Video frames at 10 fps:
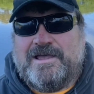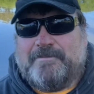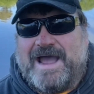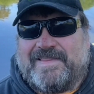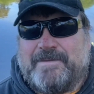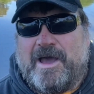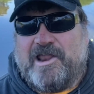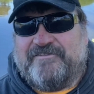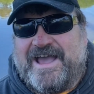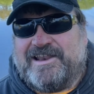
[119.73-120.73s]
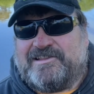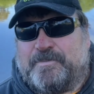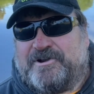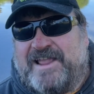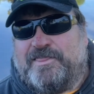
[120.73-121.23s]
mainly motivated to
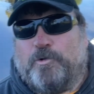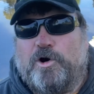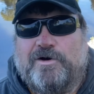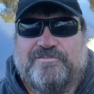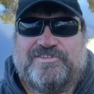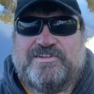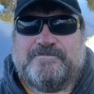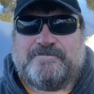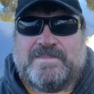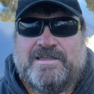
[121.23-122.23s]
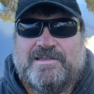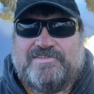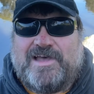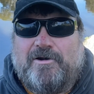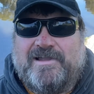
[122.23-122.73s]
protect the wharves.
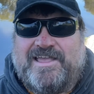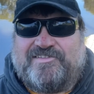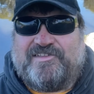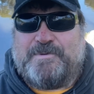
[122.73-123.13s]
So I guess it's